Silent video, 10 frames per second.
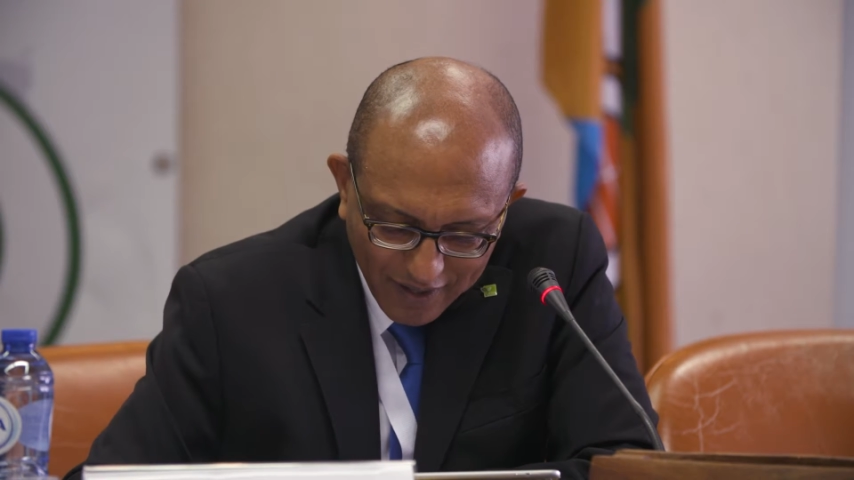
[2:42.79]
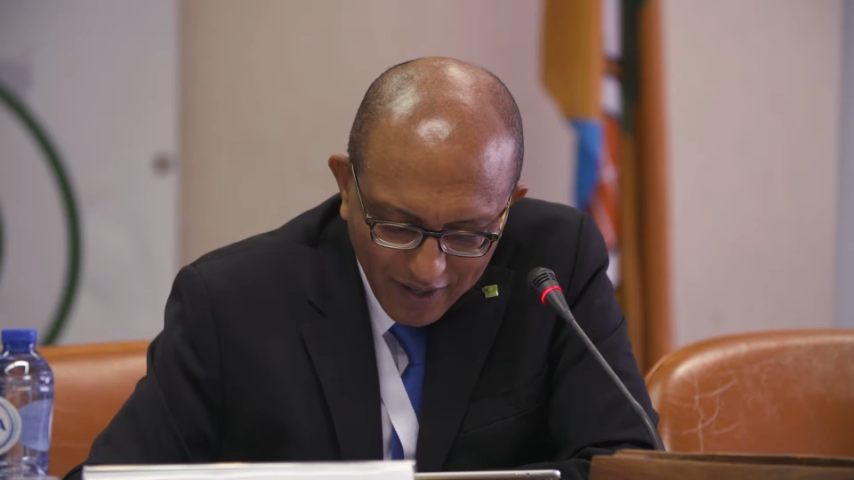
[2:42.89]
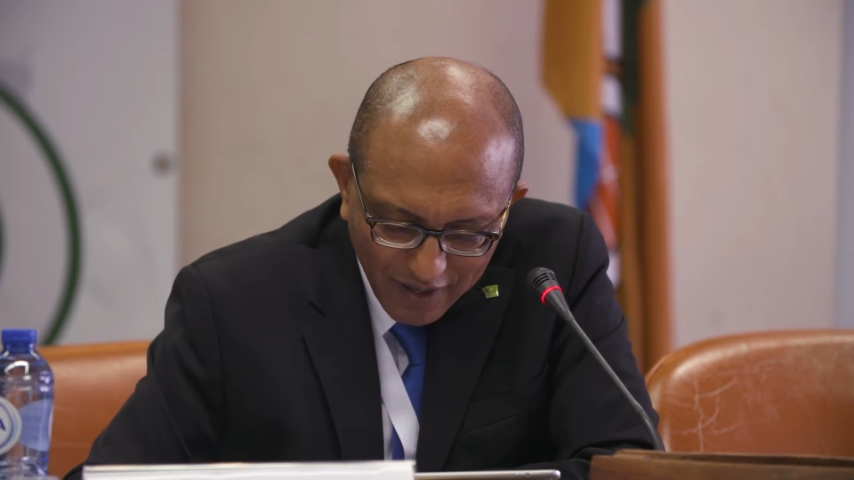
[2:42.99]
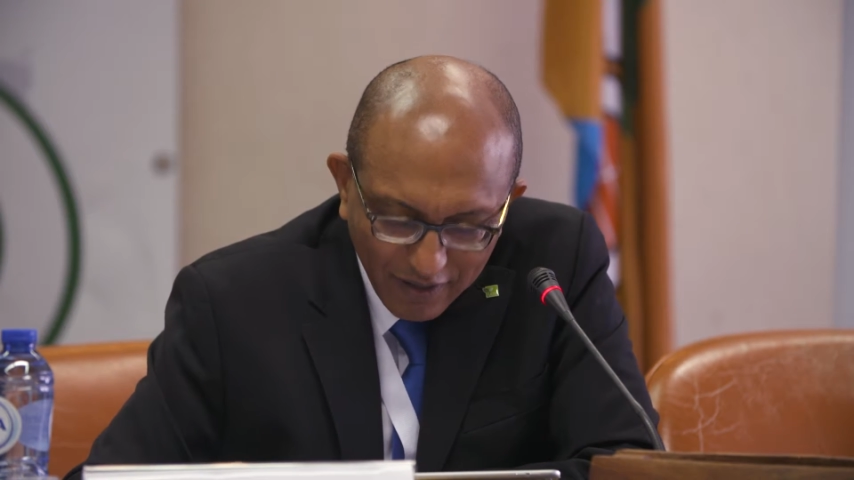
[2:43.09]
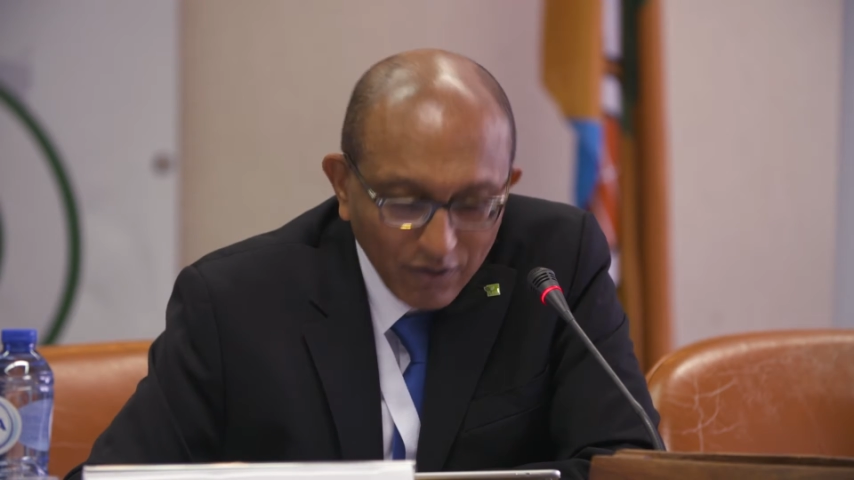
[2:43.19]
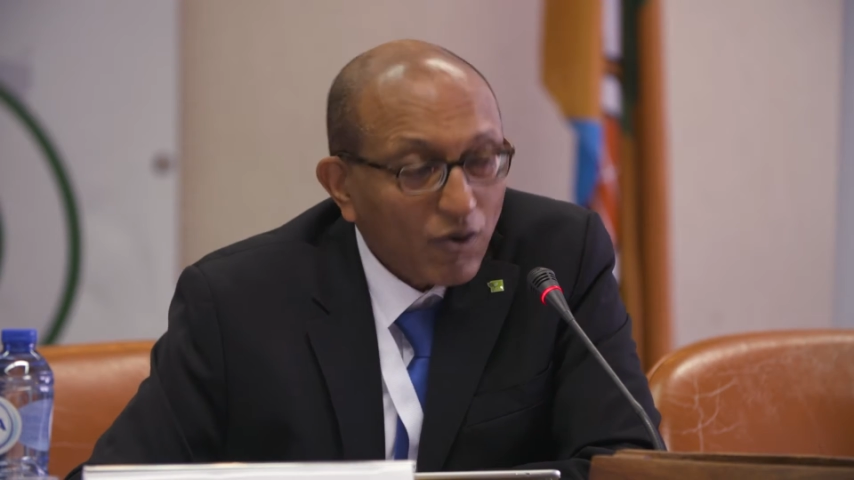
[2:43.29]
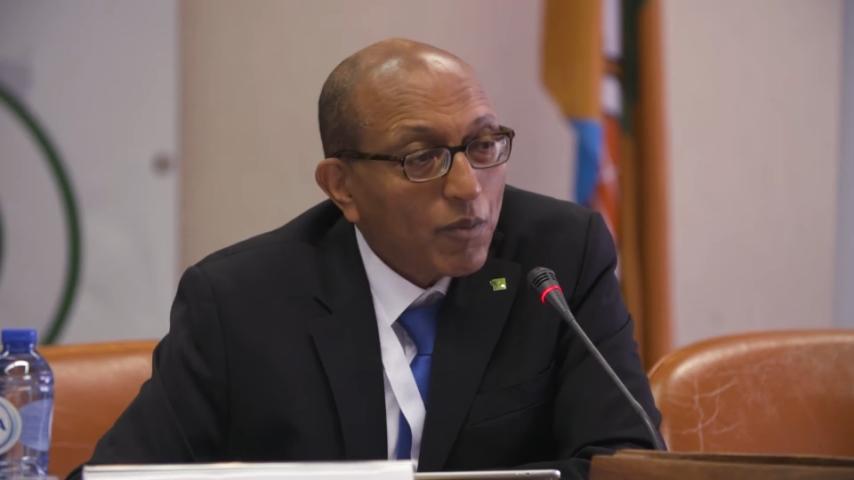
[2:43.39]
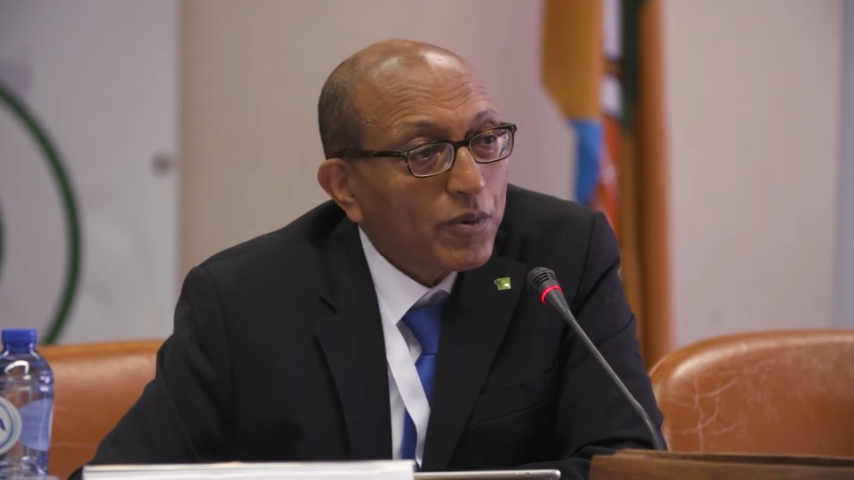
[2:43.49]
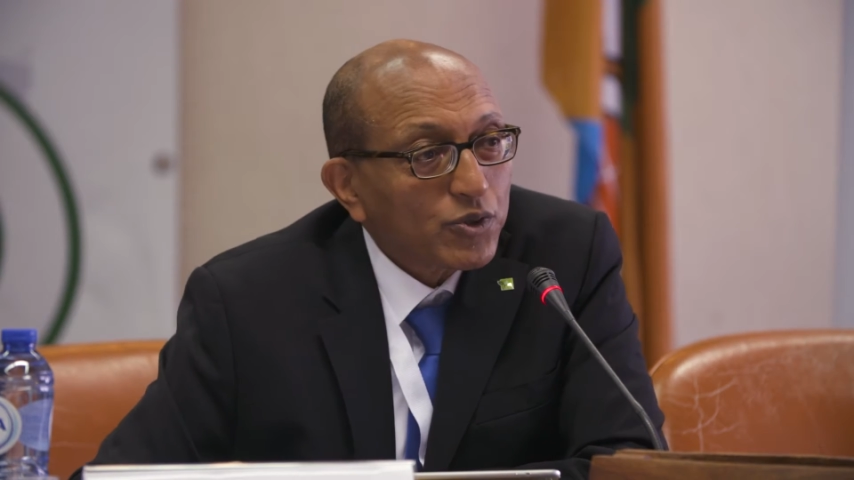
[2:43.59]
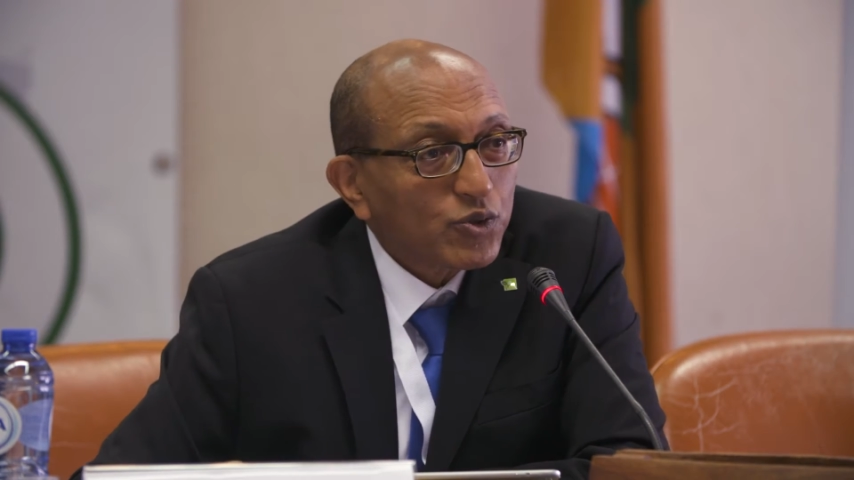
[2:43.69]

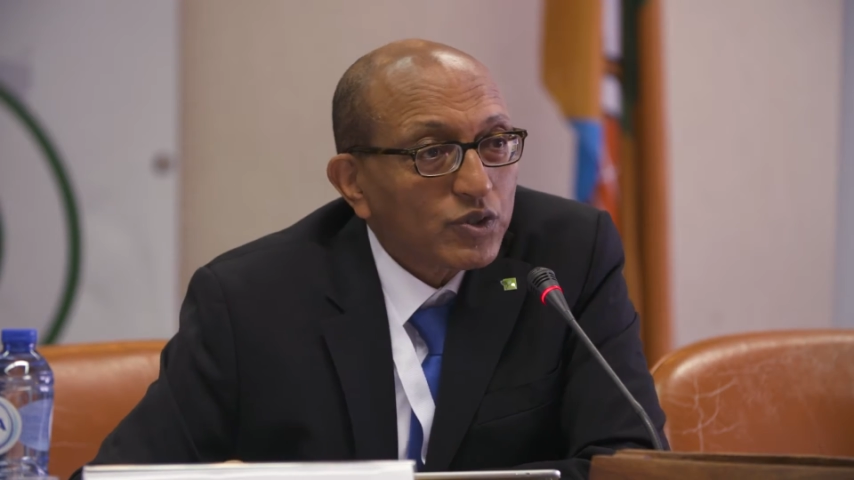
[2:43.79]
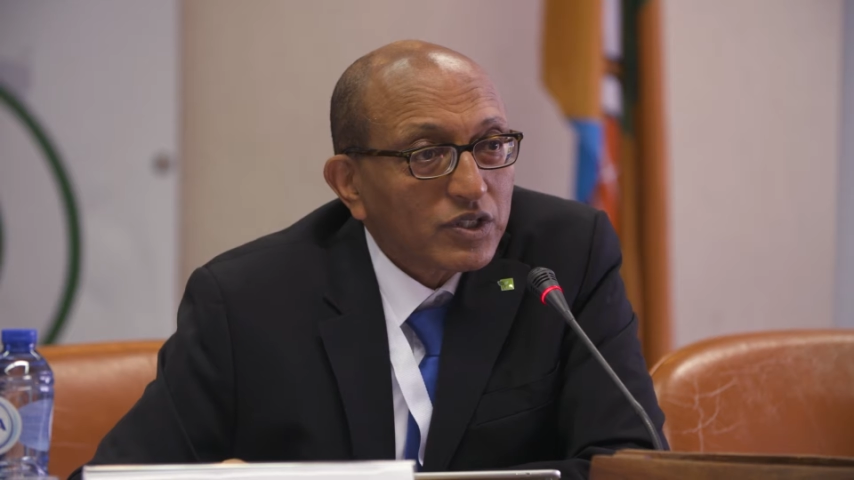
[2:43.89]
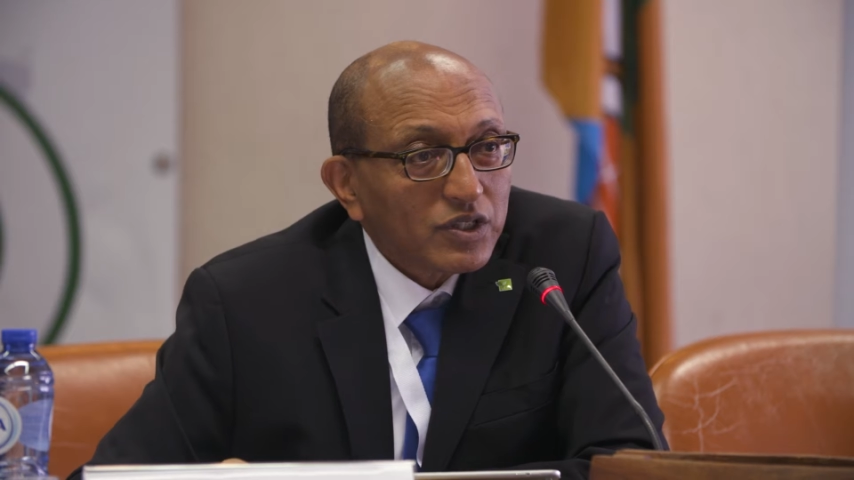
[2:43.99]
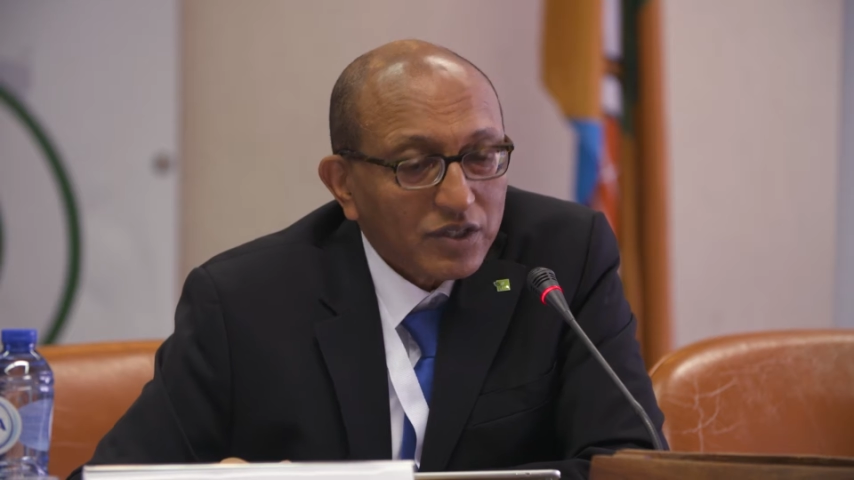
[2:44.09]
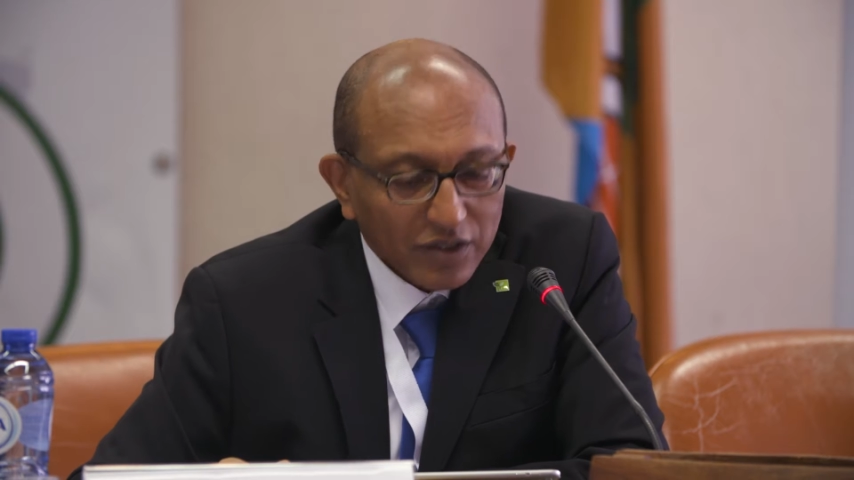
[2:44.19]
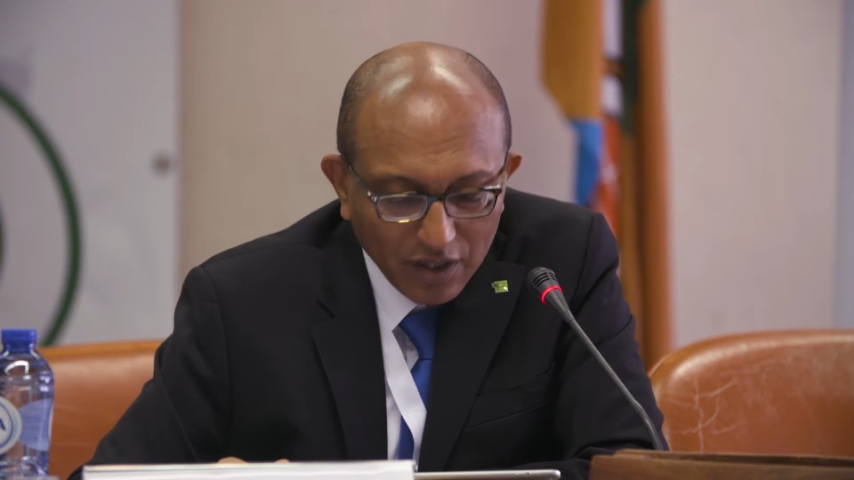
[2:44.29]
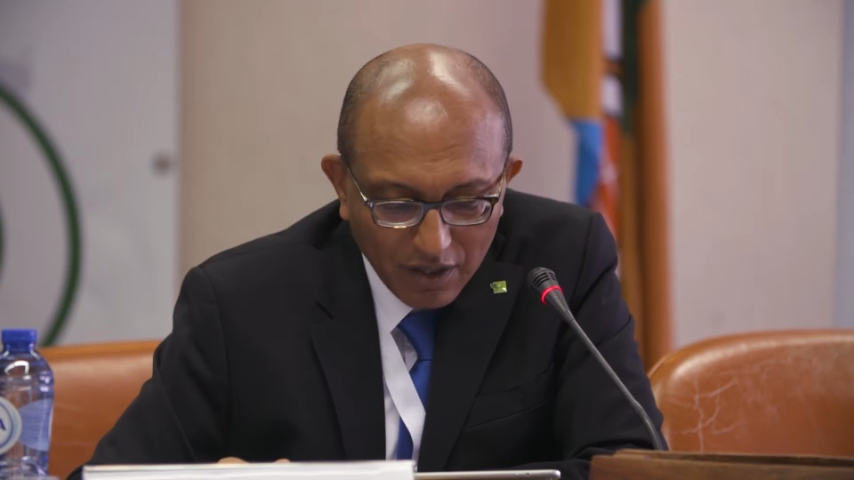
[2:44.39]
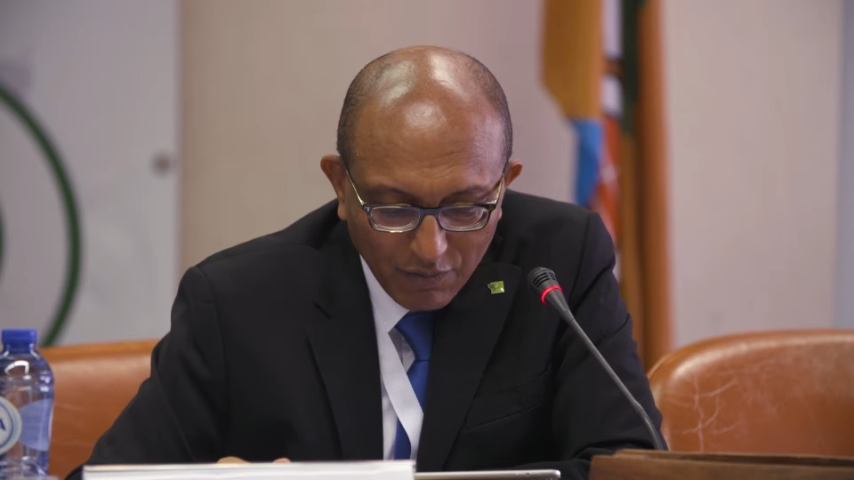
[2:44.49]
opportunities